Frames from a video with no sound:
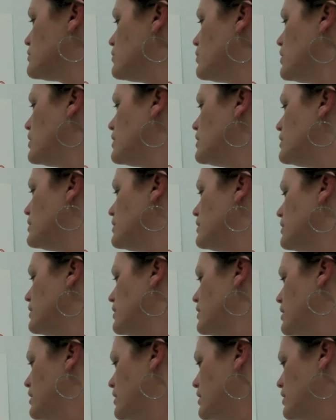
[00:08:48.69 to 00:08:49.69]
what
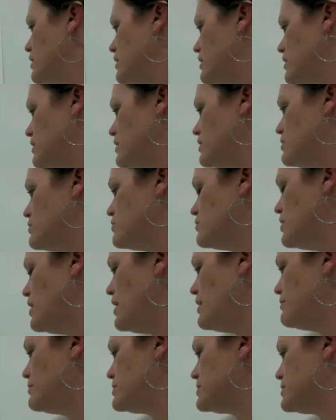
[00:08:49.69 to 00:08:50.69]
is
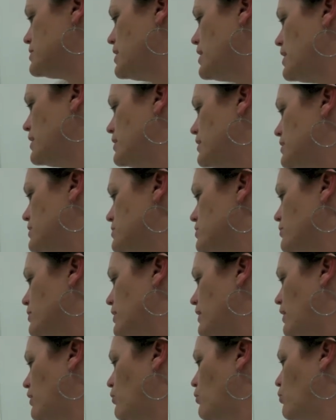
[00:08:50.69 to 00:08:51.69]
right beside it. So we
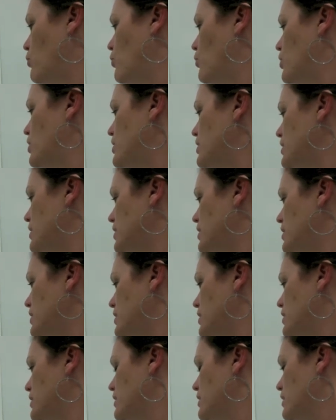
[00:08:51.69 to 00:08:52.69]
got
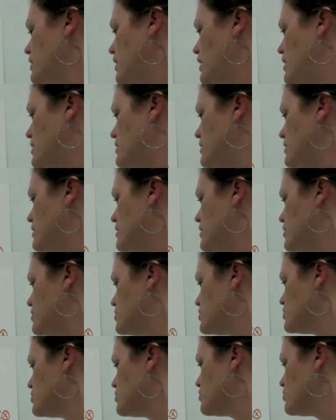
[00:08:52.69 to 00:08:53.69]
1, and then
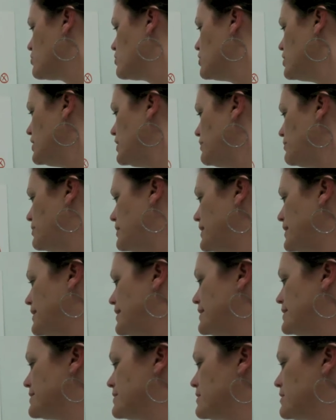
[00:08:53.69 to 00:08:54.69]
there's 3
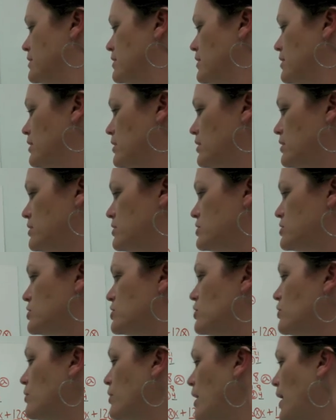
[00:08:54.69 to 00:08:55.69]
p's. So
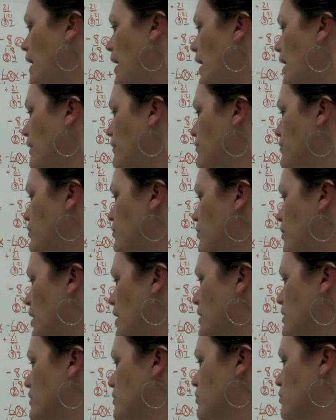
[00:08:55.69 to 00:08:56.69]
you don't have to
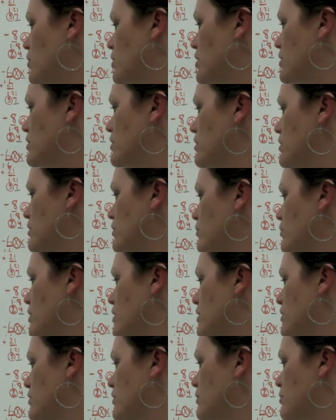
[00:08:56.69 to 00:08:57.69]
write the 1. We
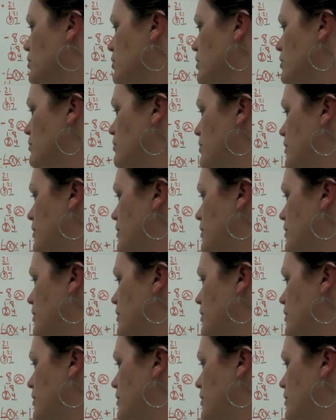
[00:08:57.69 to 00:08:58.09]
could just put